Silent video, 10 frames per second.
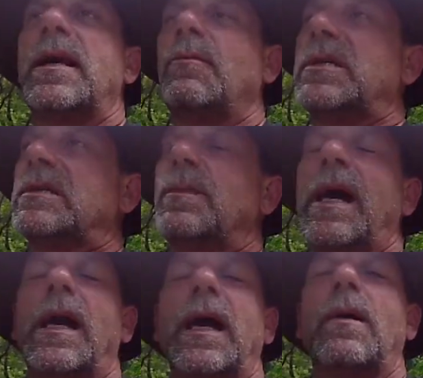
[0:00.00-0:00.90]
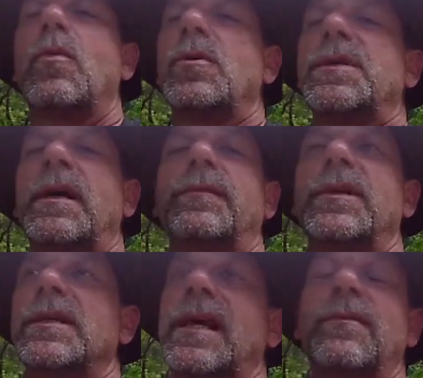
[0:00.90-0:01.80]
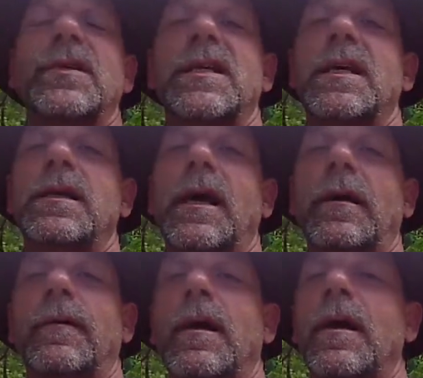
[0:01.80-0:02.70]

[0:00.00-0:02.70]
to tell me, he says, man, I got more stuff you just haven't seen yet.